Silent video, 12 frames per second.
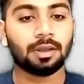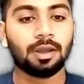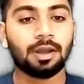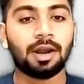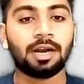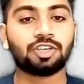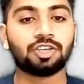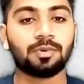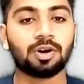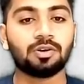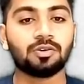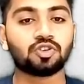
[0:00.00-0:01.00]
Understood,
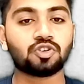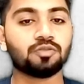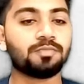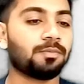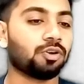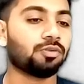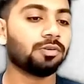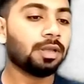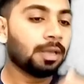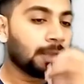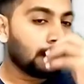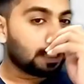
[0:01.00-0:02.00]
bro. Super, bro.
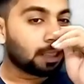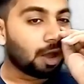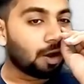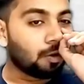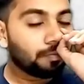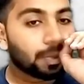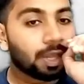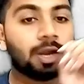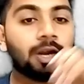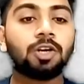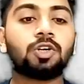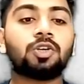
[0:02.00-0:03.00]
Now,
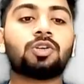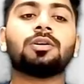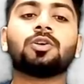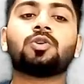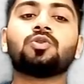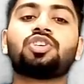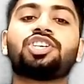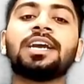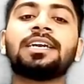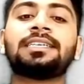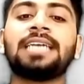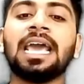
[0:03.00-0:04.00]
to
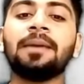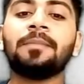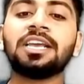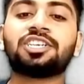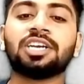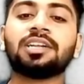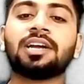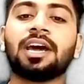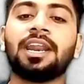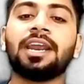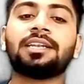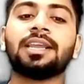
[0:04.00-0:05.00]
check dimension
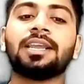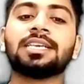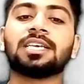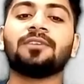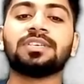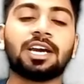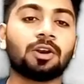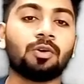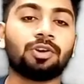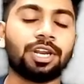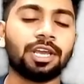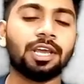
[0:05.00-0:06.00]
correctness of physical quantity.